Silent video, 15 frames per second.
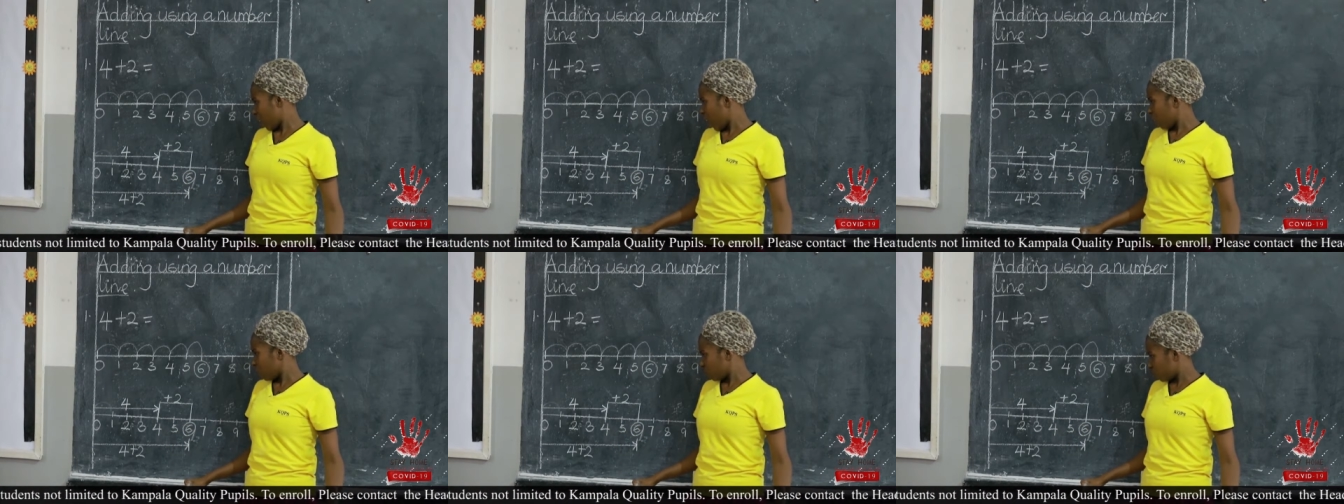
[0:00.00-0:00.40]

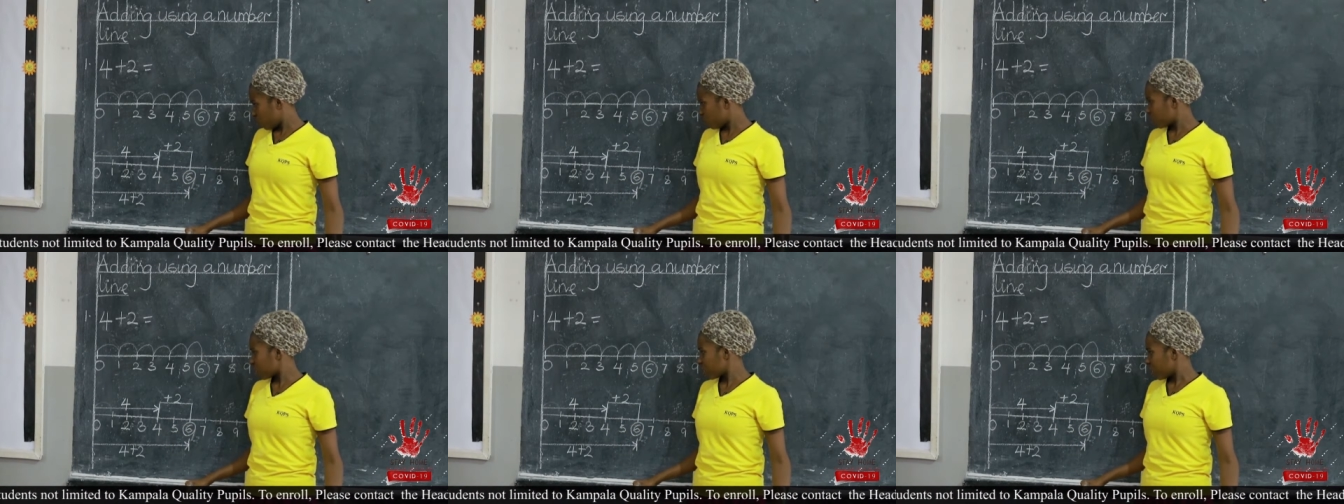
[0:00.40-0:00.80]
It
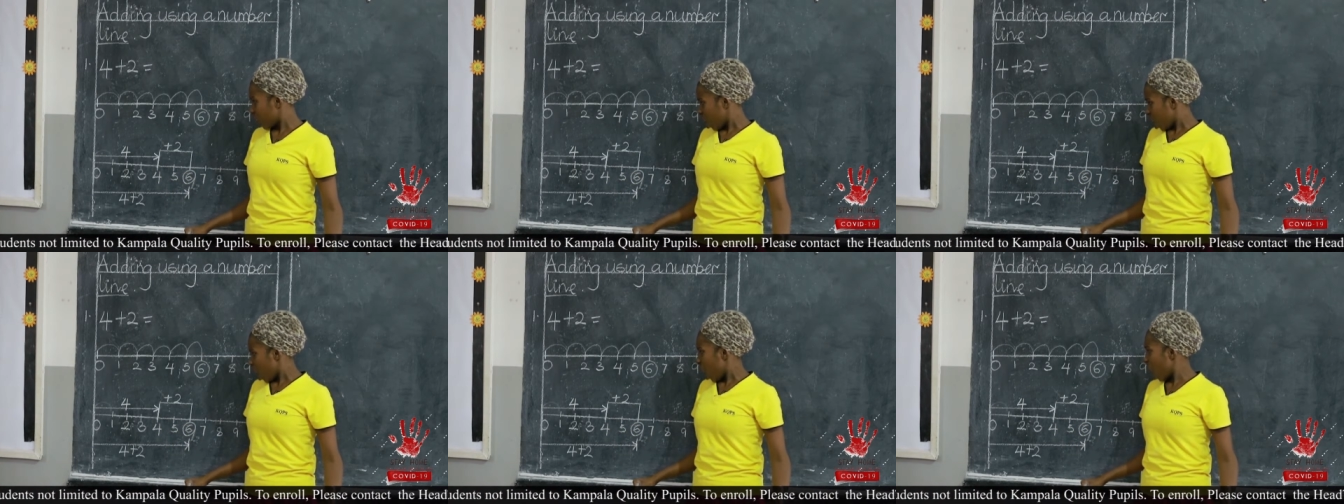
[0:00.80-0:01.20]
shows
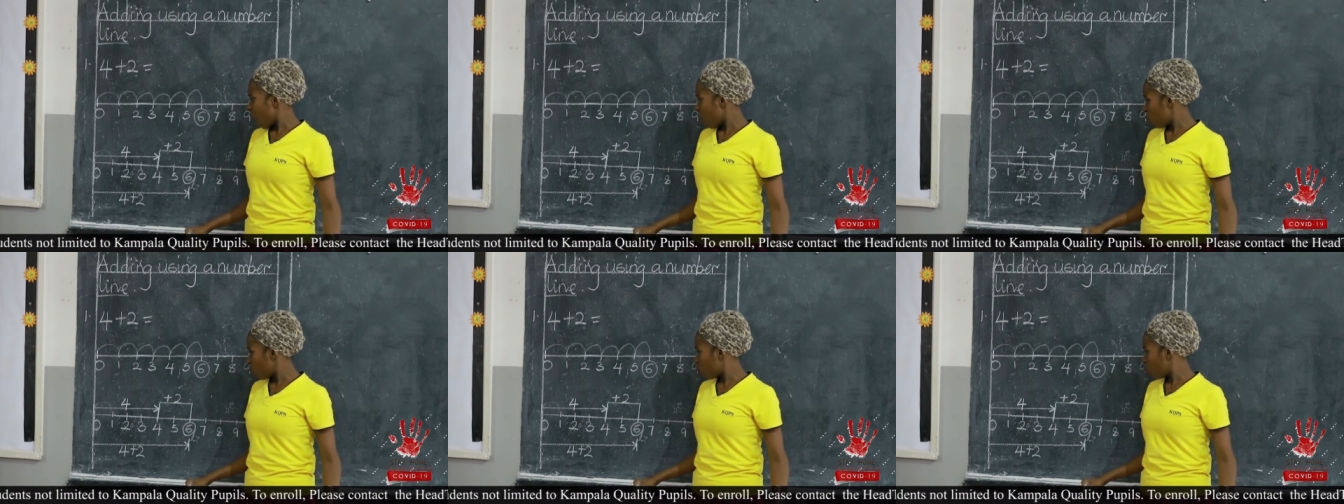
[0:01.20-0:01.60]

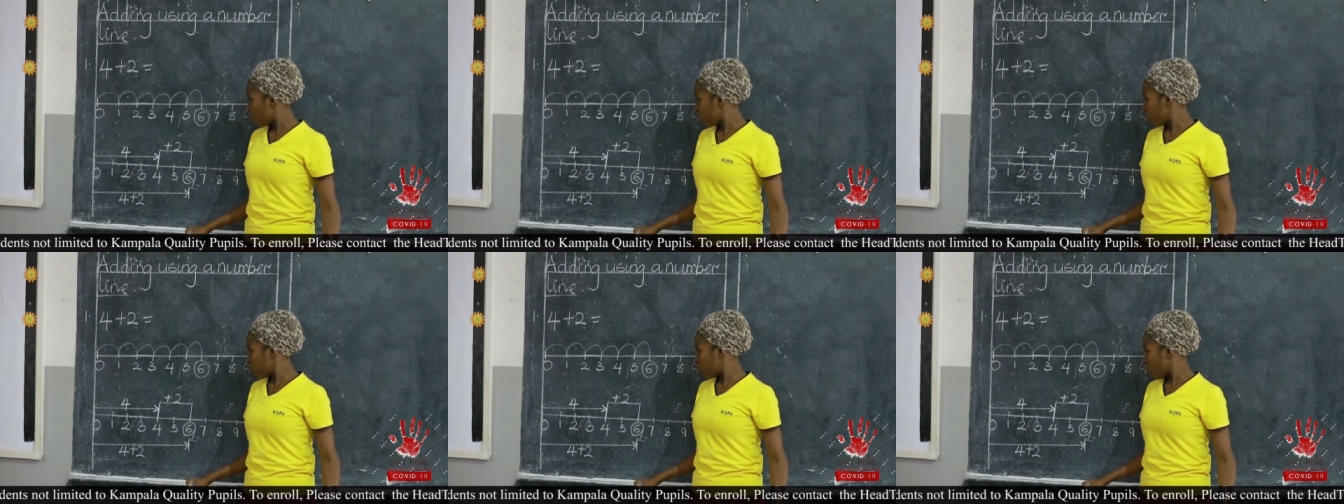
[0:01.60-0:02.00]
how
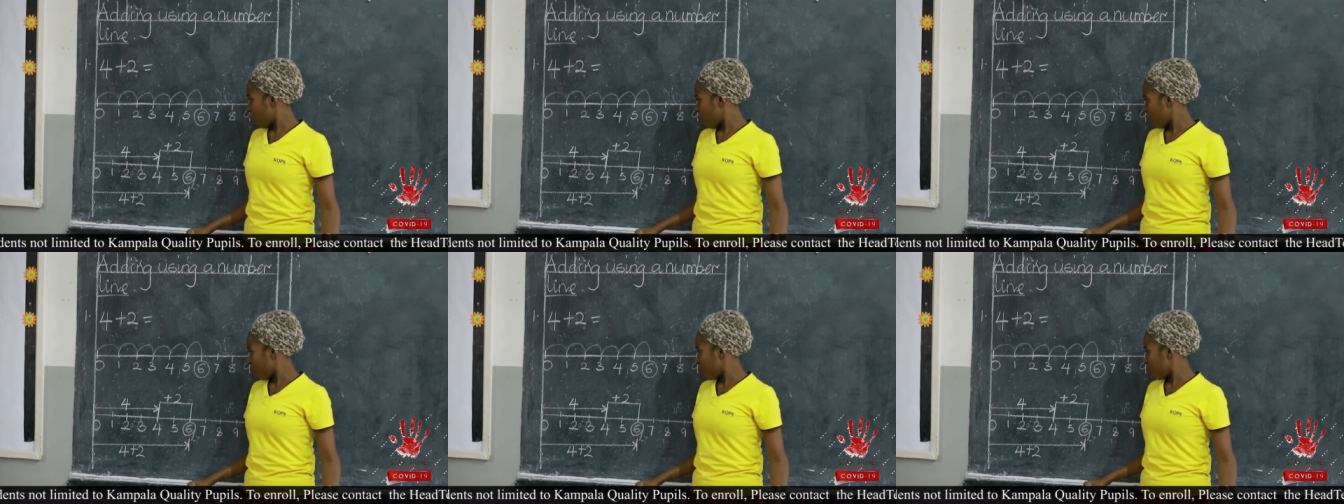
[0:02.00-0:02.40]
good you
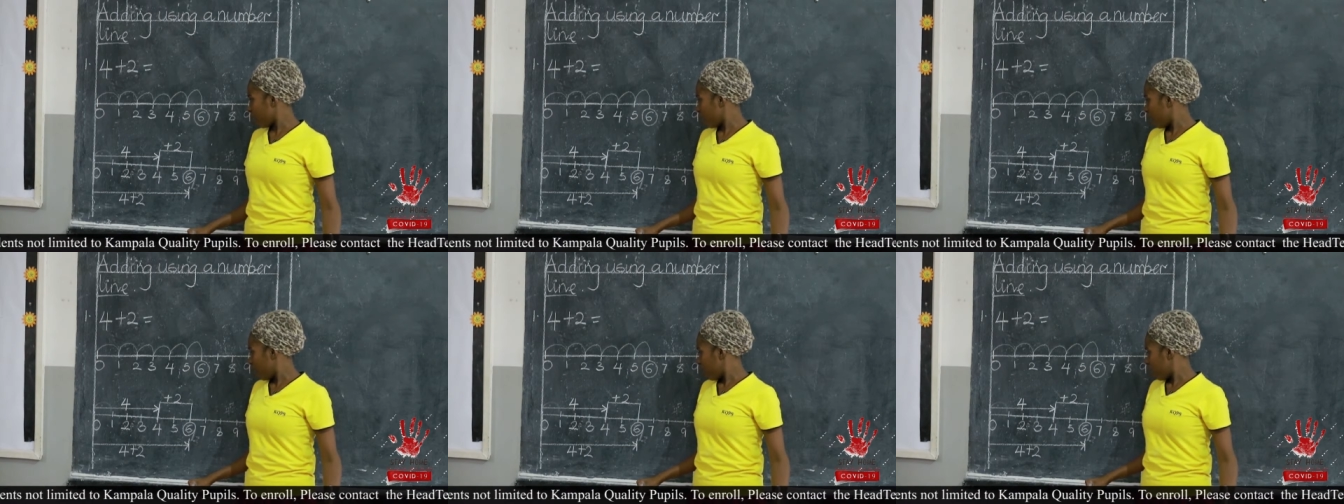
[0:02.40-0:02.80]
are
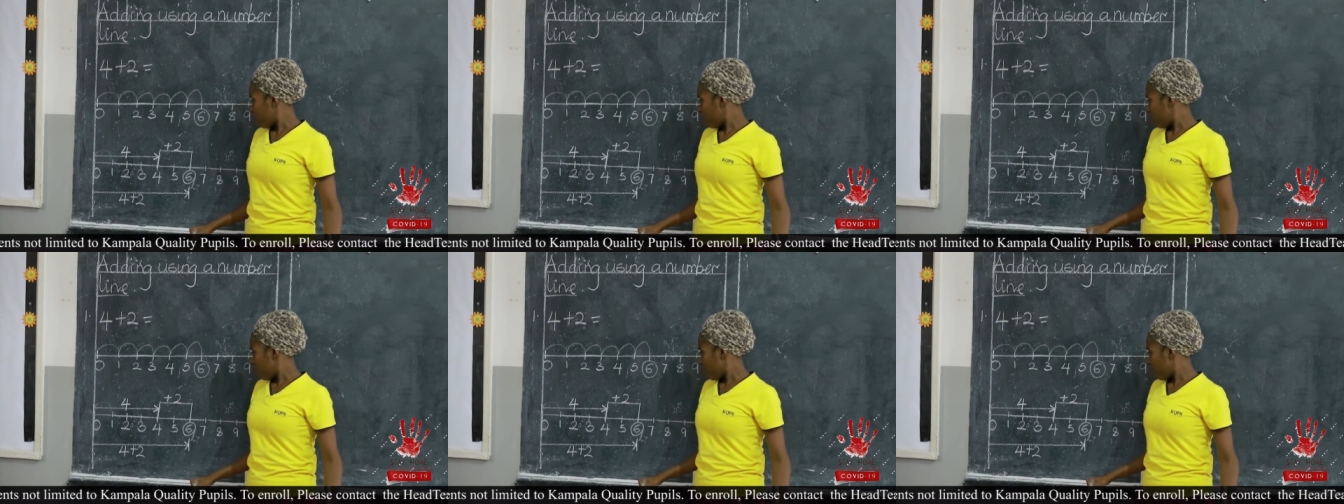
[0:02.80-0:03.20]

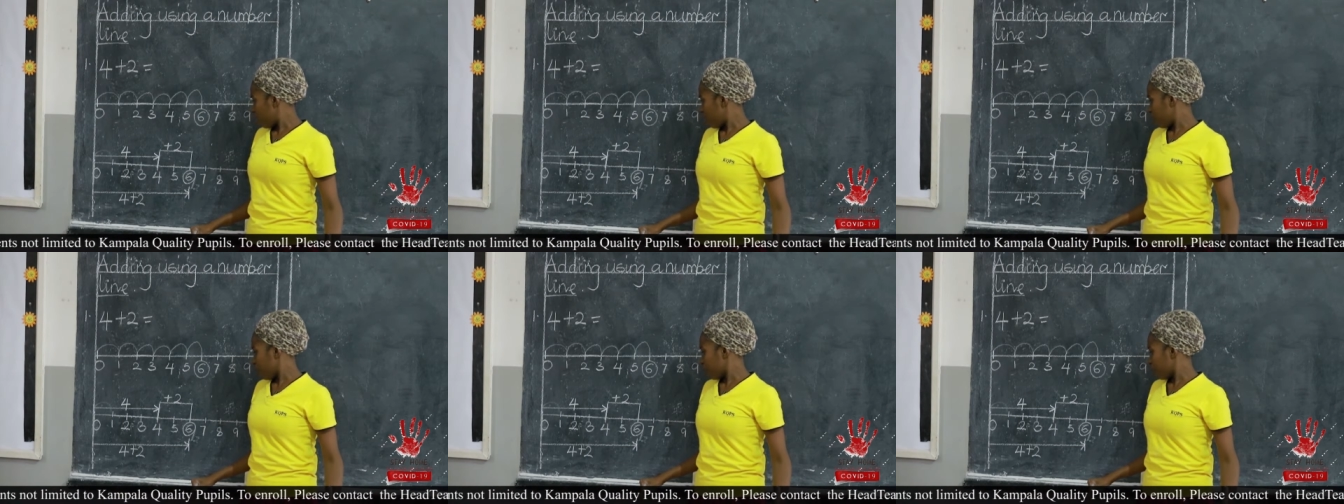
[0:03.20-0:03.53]
in